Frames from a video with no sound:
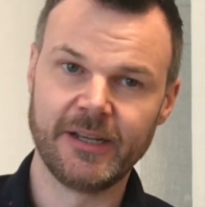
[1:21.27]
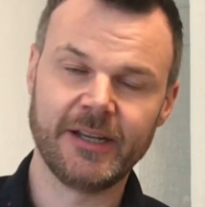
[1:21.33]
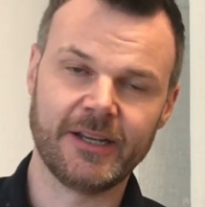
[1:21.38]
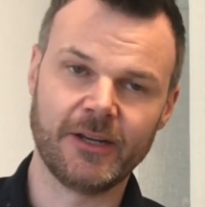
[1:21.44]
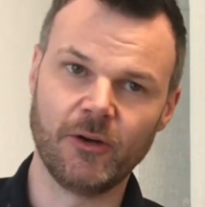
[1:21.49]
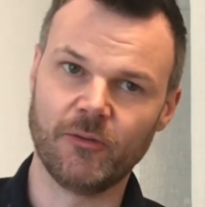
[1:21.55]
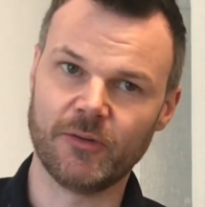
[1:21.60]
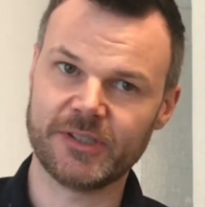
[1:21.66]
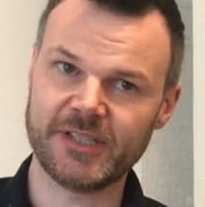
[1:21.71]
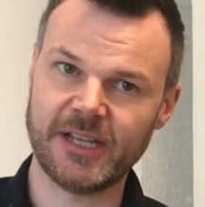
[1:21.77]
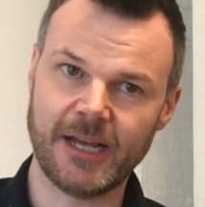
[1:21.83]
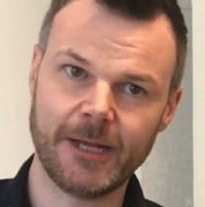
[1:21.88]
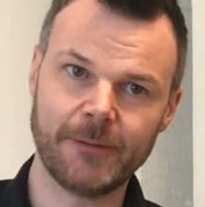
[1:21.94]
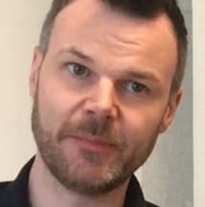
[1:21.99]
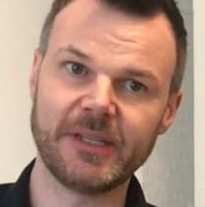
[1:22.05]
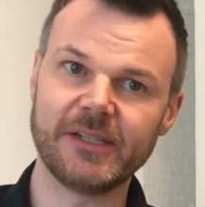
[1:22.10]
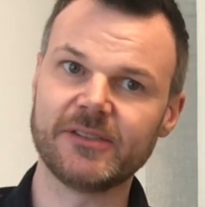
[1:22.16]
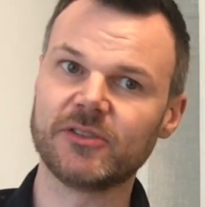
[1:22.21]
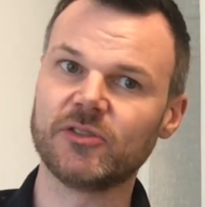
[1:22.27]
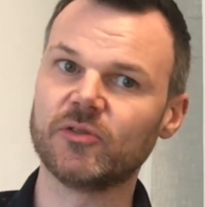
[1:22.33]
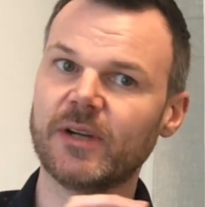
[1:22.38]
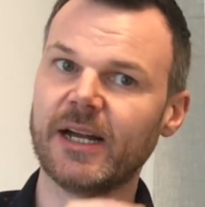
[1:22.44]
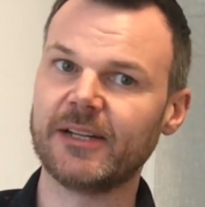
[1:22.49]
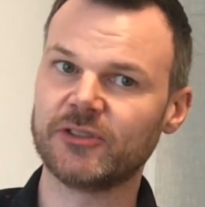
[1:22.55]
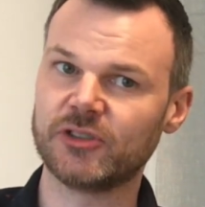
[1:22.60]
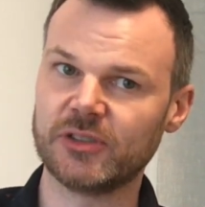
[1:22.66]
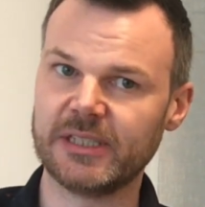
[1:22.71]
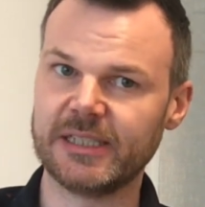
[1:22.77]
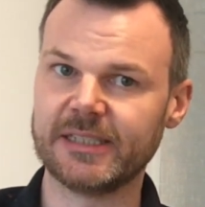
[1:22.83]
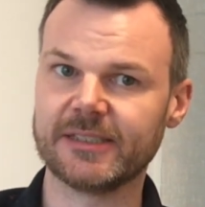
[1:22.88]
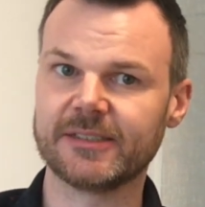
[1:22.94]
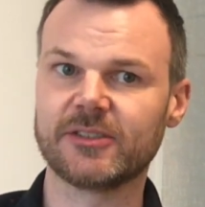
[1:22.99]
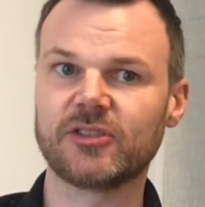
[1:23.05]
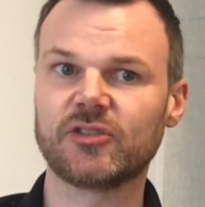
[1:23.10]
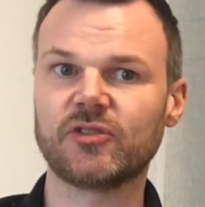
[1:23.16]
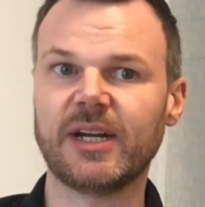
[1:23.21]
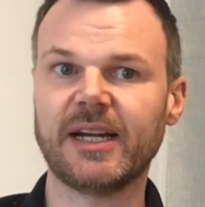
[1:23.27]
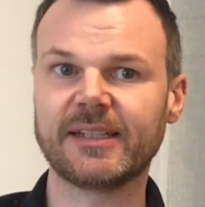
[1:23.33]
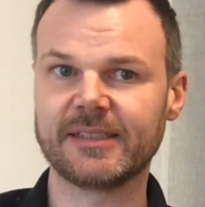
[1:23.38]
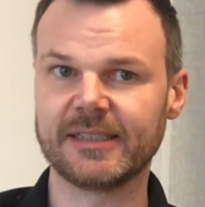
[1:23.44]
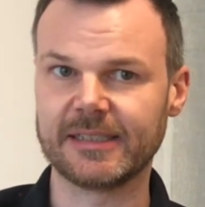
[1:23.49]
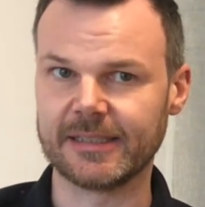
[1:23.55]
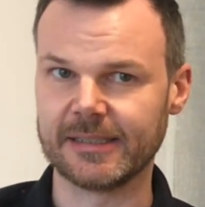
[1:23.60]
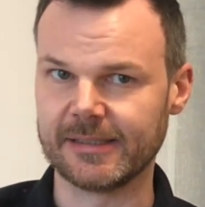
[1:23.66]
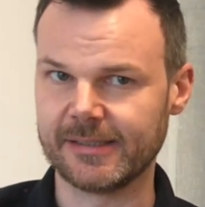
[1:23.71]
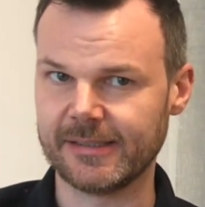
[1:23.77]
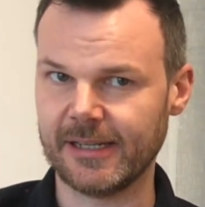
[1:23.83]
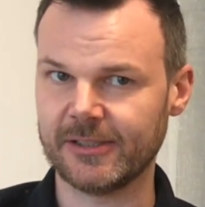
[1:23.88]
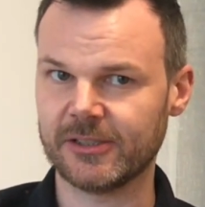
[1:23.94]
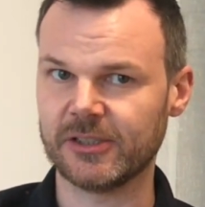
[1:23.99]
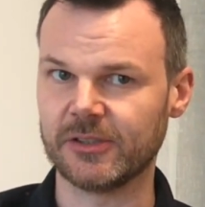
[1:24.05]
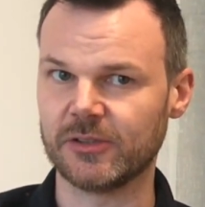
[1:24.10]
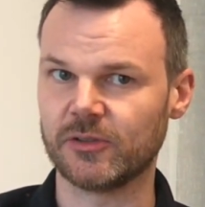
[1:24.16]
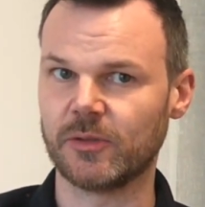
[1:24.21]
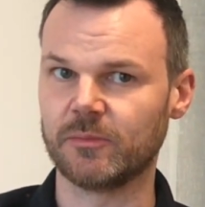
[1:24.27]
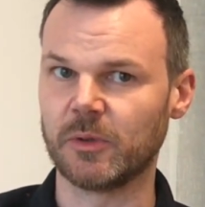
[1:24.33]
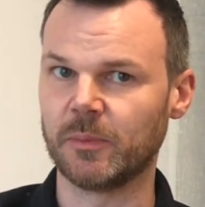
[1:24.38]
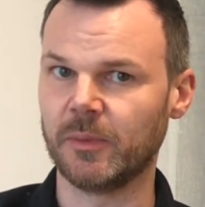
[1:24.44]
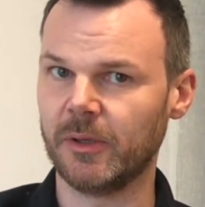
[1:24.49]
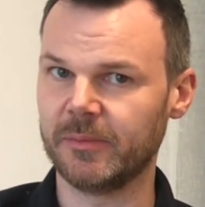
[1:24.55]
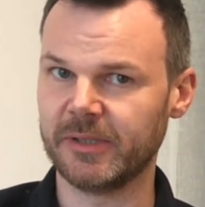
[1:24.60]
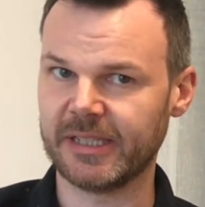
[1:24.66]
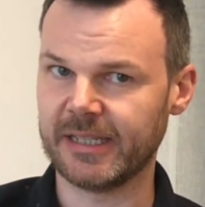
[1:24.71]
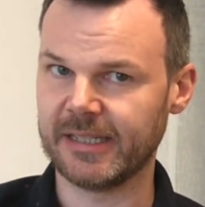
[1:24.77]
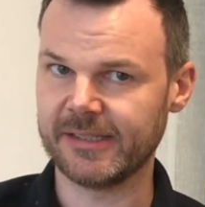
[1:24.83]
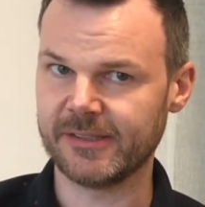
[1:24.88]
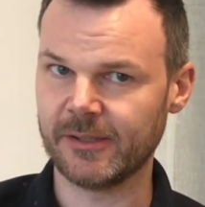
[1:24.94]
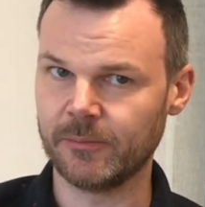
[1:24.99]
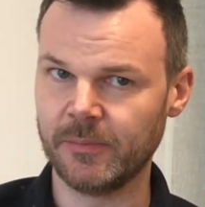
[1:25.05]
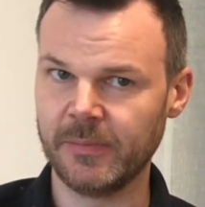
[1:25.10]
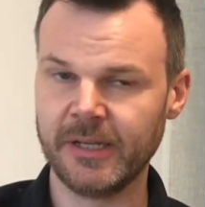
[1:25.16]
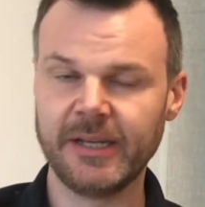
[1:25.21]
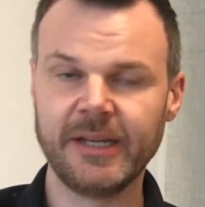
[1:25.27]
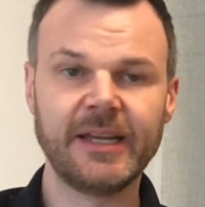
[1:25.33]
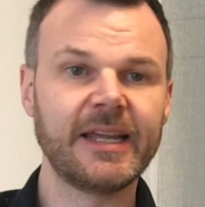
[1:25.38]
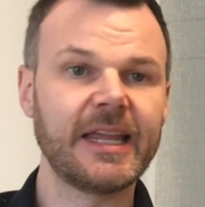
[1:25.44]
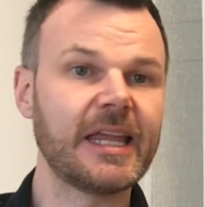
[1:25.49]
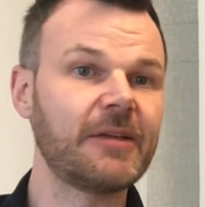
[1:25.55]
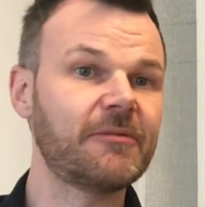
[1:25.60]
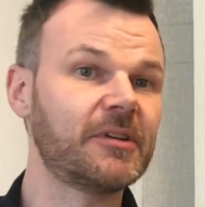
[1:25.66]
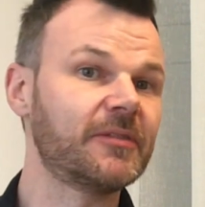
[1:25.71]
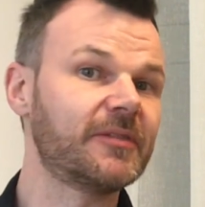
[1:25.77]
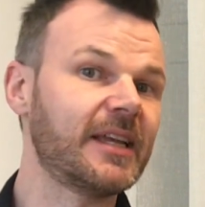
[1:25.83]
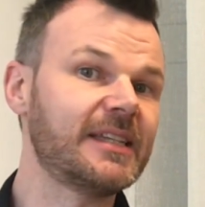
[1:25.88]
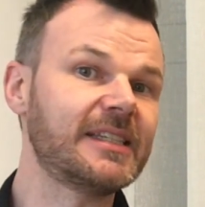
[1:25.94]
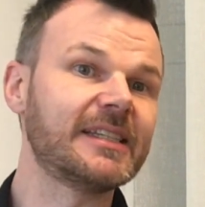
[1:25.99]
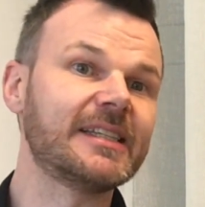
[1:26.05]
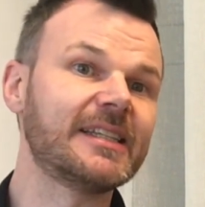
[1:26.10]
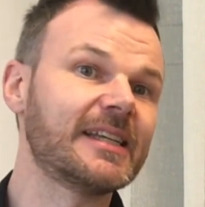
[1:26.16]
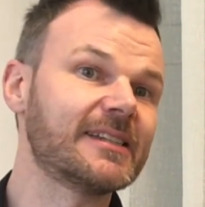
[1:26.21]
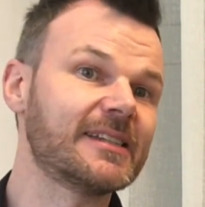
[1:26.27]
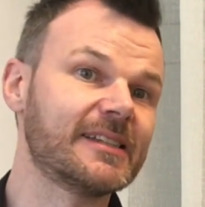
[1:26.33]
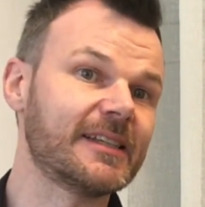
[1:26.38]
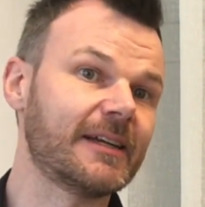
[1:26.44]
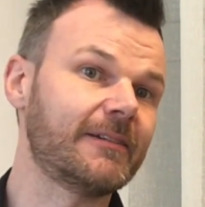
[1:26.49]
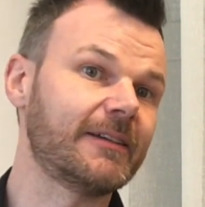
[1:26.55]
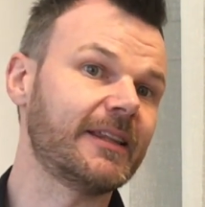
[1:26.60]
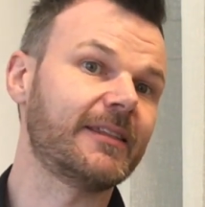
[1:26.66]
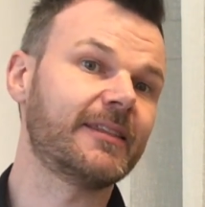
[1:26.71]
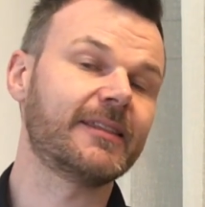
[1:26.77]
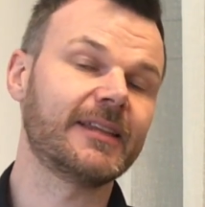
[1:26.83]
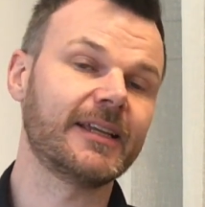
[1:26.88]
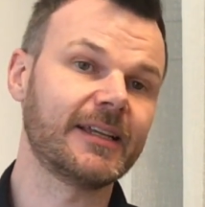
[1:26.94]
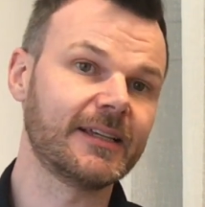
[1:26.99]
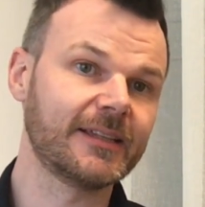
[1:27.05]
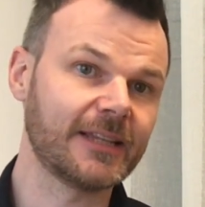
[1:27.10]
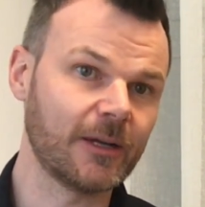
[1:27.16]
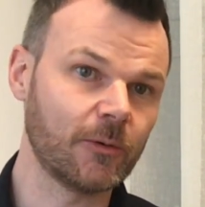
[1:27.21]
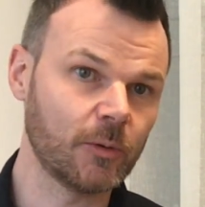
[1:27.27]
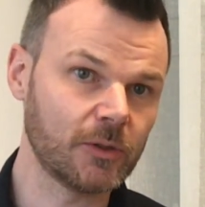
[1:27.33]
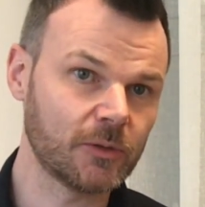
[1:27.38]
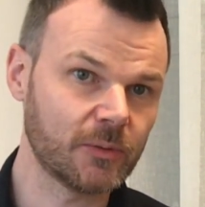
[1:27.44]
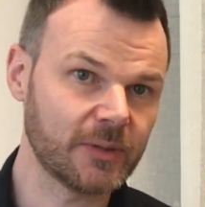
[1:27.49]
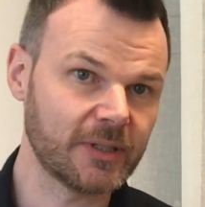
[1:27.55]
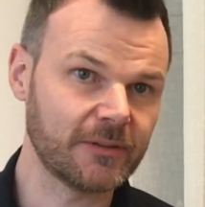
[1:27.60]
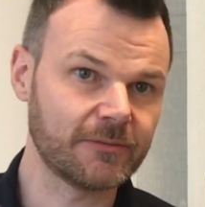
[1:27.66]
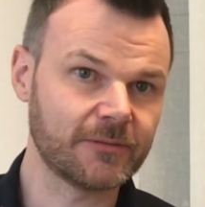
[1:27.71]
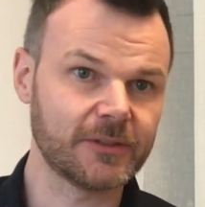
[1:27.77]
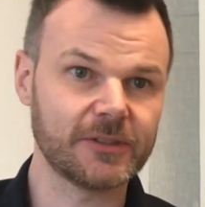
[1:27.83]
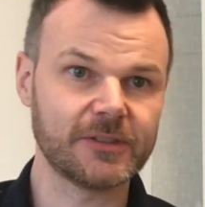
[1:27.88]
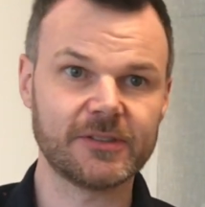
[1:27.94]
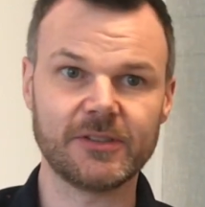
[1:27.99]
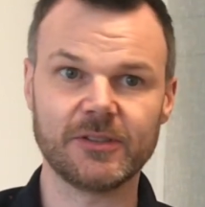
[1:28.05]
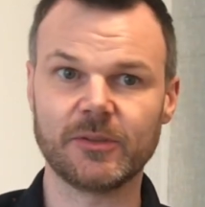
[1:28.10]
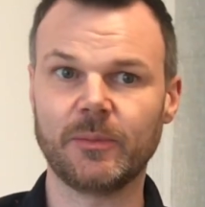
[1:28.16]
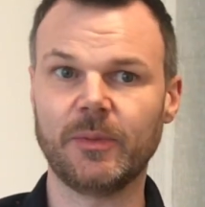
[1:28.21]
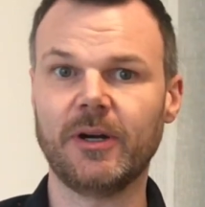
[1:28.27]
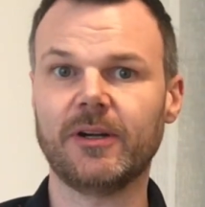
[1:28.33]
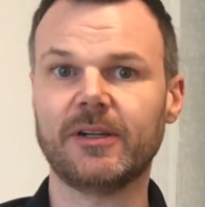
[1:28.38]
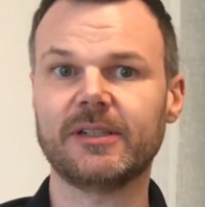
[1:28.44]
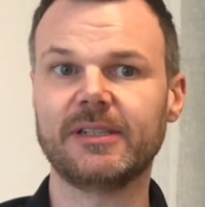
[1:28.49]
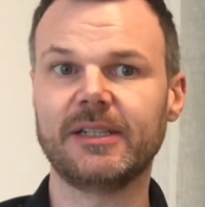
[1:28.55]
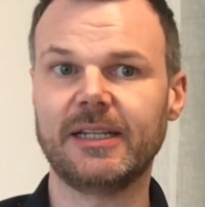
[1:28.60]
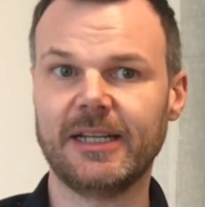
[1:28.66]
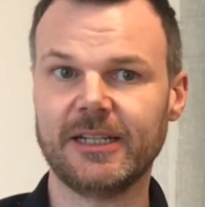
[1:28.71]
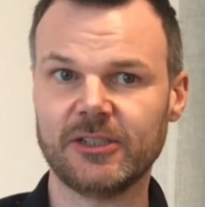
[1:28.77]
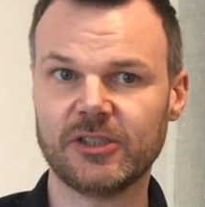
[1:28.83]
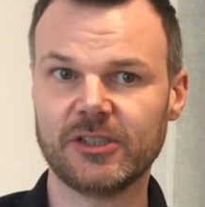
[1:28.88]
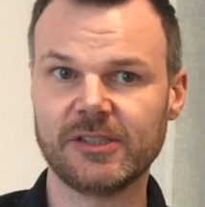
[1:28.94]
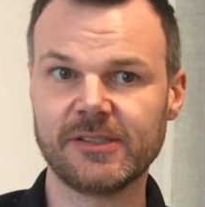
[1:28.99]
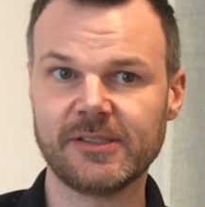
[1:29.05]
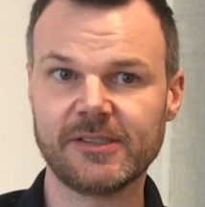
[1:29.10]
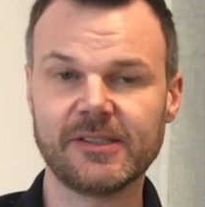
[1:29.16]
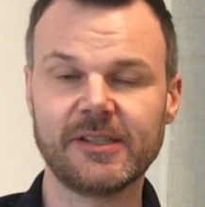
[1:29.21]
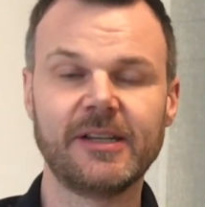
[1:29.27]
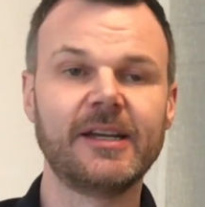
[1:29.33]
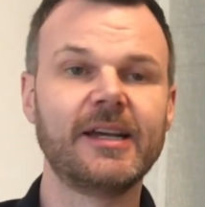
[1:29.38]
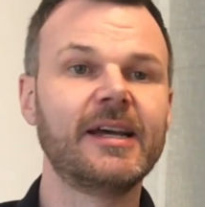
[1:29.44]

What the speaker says: And over time, these gradually extracted concessions from republicanism, even if they didn't necessarily think they would when they first took part in elections,